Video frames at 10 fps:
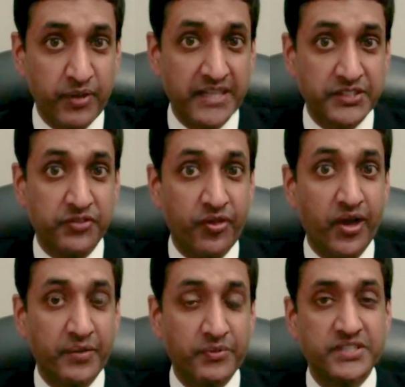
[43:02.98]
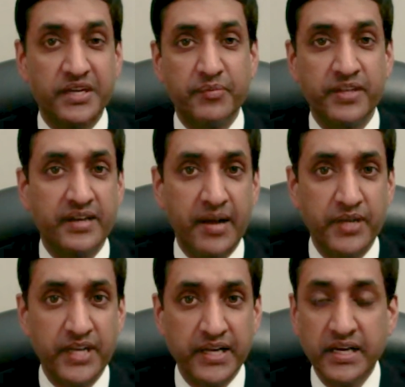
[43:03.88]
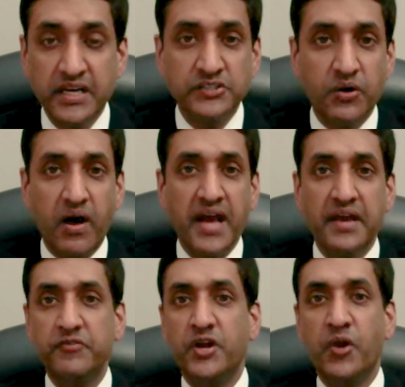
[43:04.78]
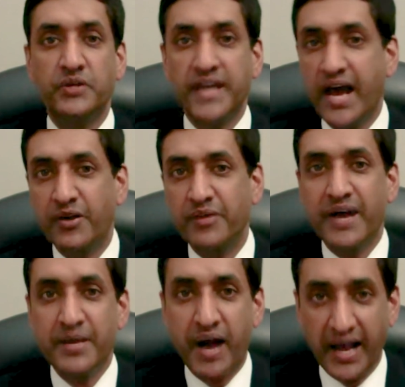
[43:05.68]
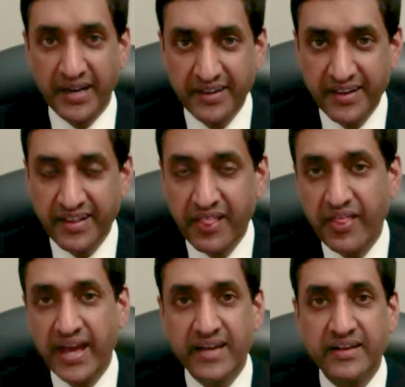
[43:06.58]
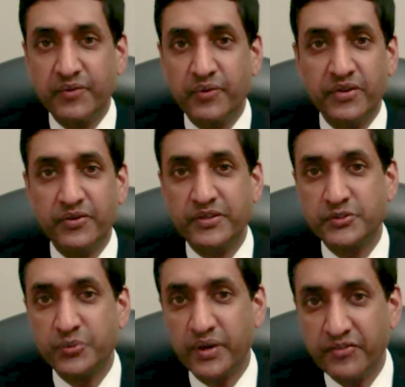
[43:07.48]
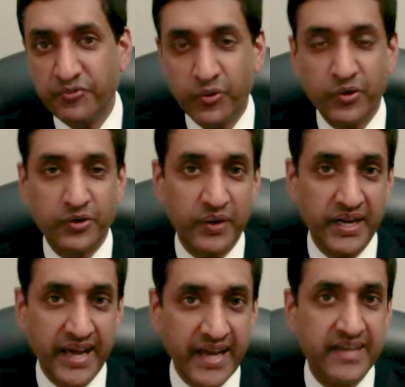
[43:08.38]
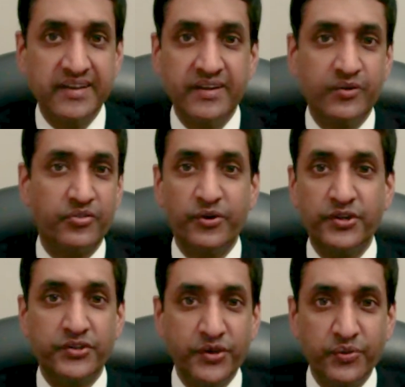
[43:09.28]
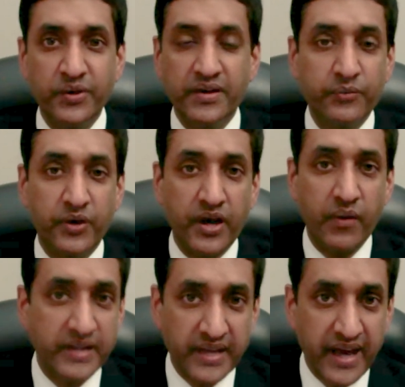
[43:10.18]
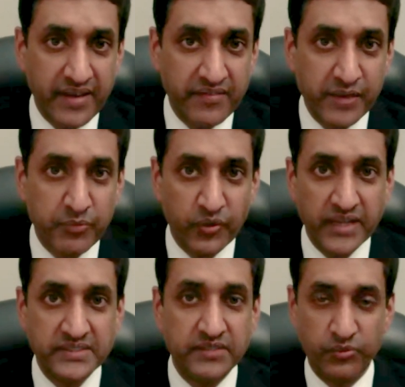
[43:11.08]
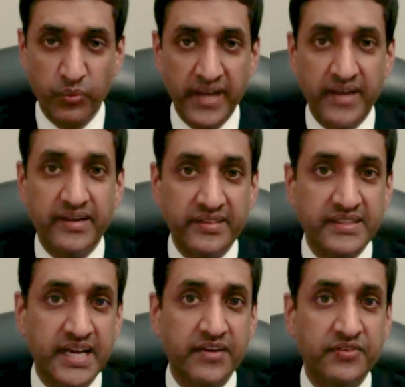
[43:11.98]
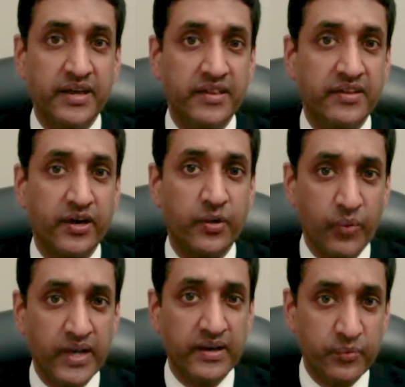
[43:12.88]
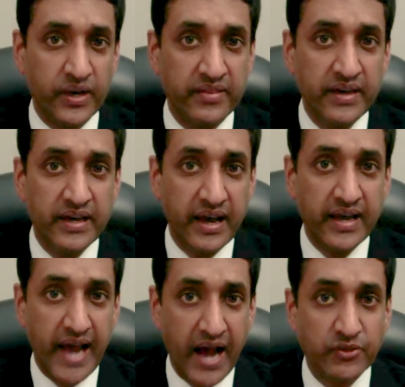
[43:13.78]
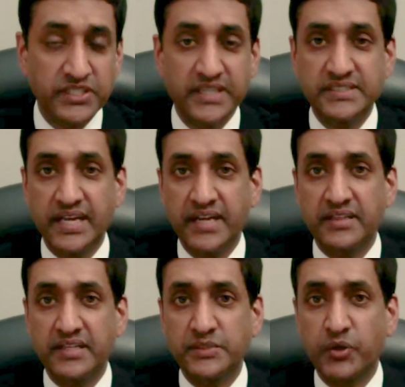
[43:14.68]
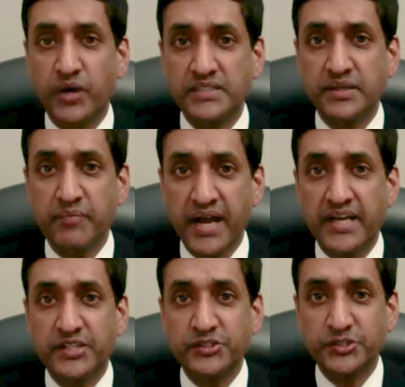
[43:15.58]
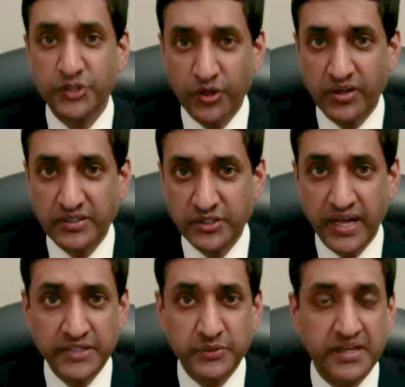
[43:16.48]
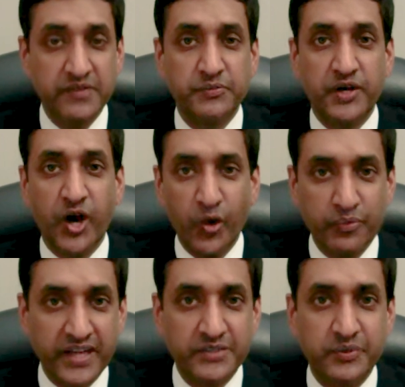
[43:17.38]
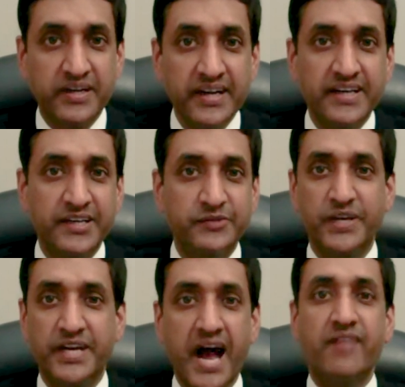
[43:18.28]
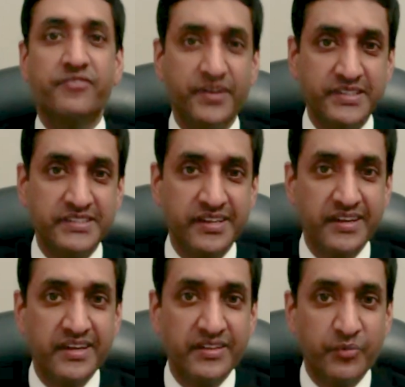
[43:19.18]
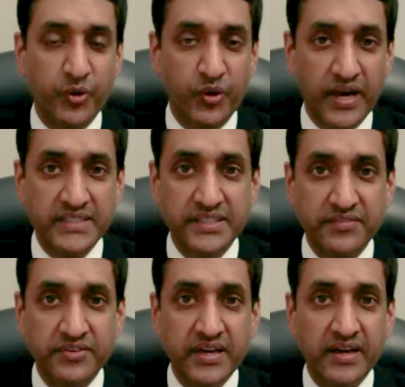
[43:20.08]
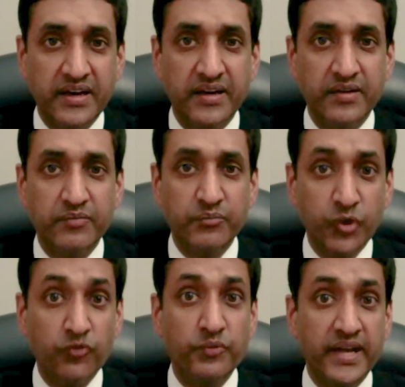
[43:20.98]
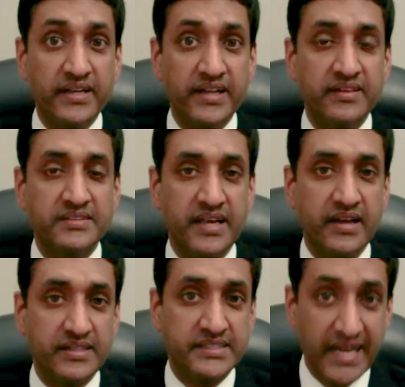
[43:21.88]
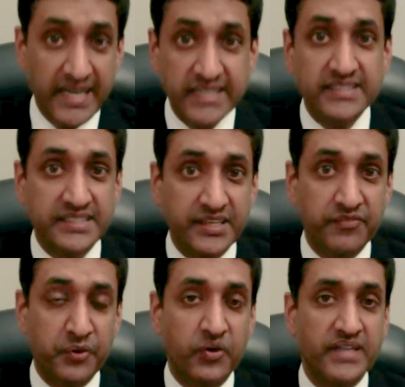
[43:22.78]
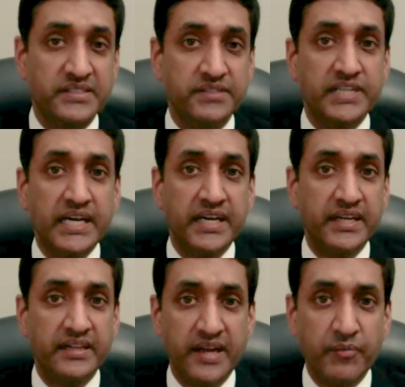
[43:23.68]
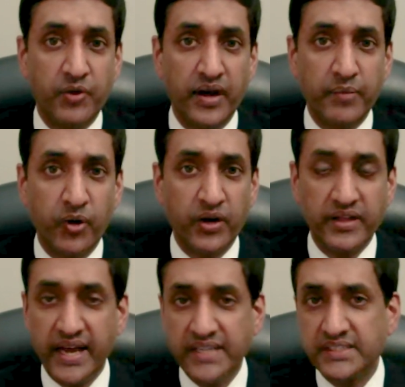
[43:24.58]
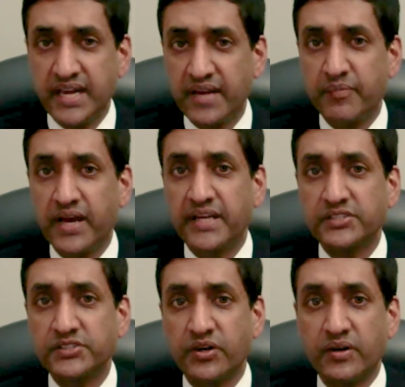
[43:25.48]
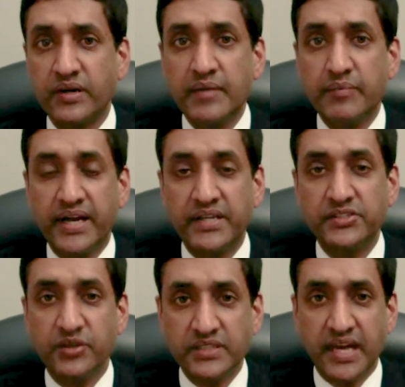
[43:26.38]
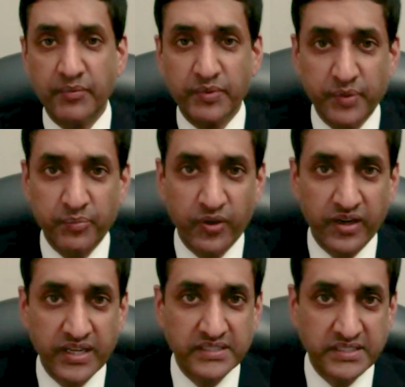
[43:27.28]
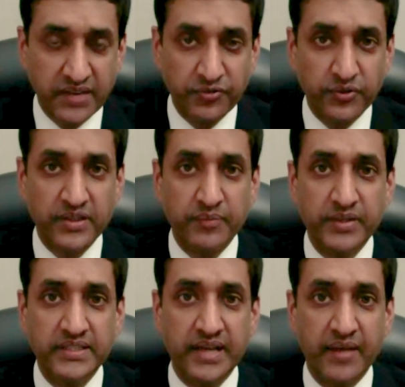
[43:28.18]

actually thought he was going to be the nominee. So I have no doubt in my mind that whether it's 24 or 28 or 32, we're going to have a progressive win in this country, and they're going to win with a House and a Senate that's progressive. My concern, so that's what gives me hope, that's what gives me confidence in the progressive movement and the ascendancy of progressives in the Democratic Party. That's not my concern. My concern is how many people are going to suffer in the meantime.